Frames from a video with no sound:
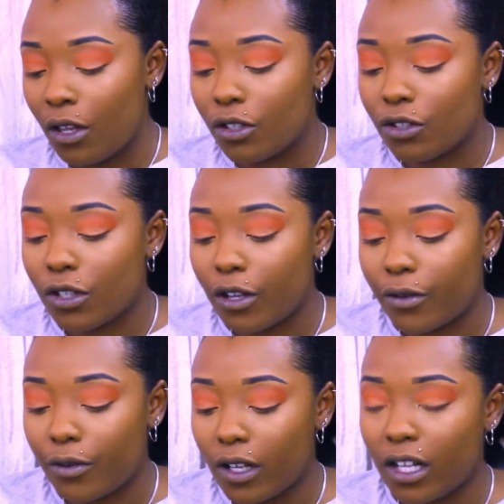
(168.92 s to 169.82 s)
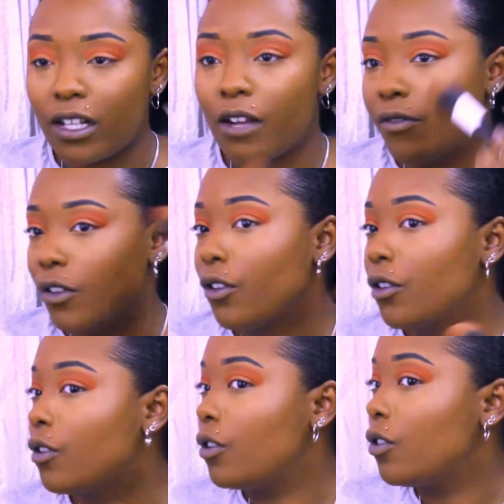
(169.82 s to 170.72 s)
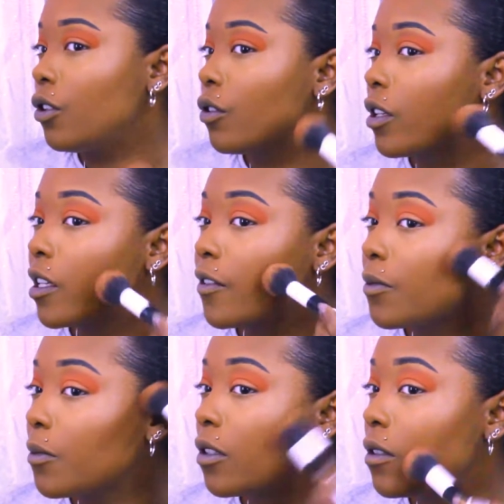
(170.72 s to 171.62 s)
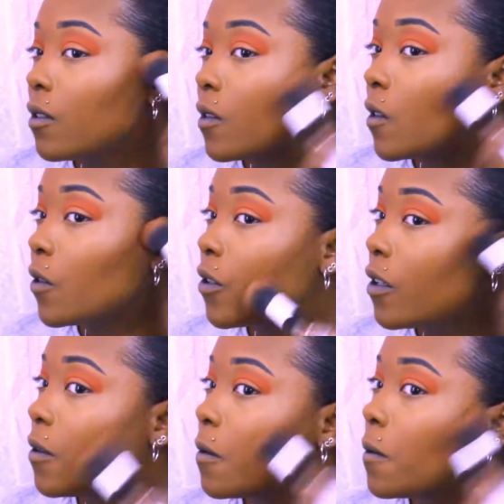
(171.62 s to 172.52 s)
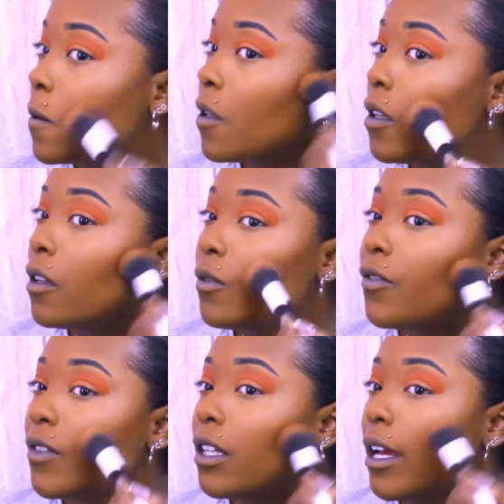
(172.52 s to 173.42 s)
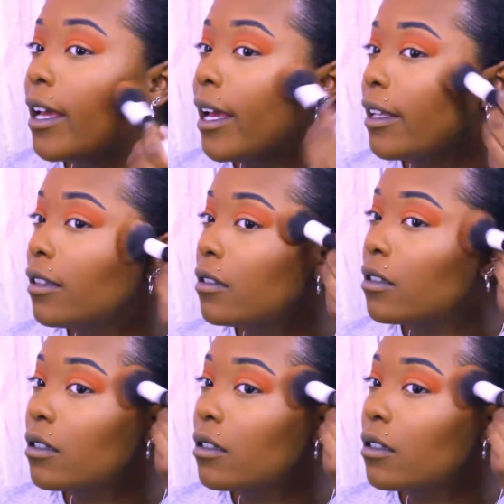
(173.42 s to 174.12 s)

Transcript: So I love the look it gives me. So yeah, with a light hand,